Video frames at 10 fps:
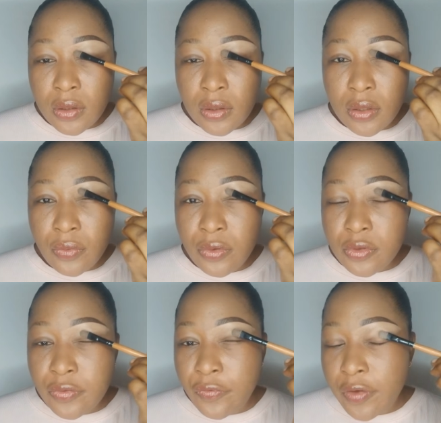They will
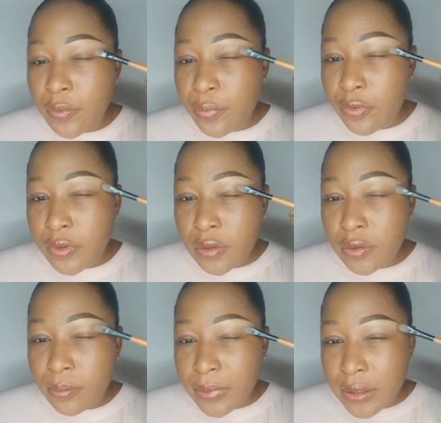use fake product,
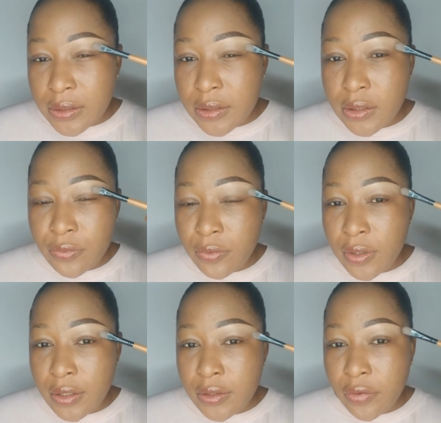but they will
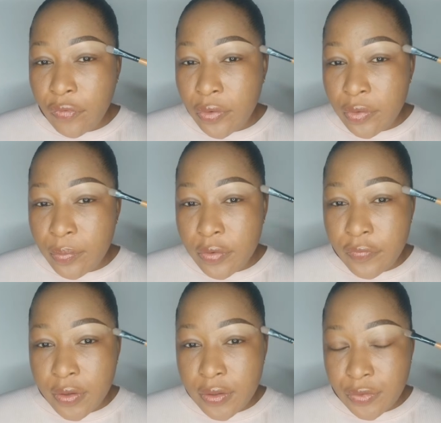get a very
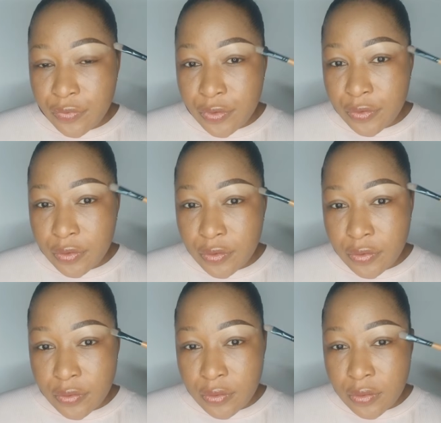perfect result
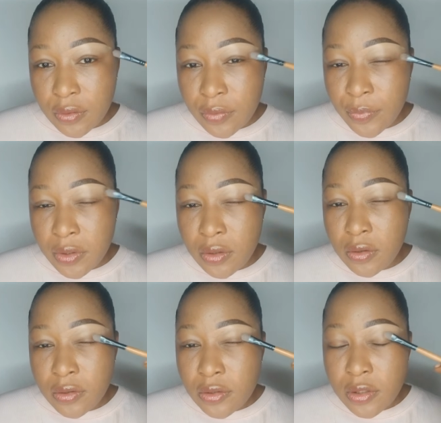
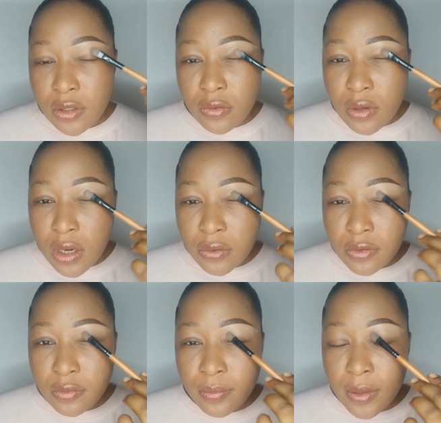because they know how
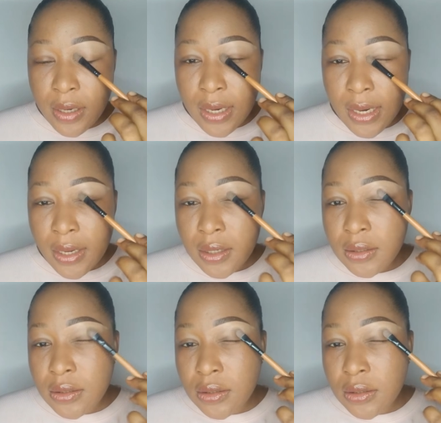to blend.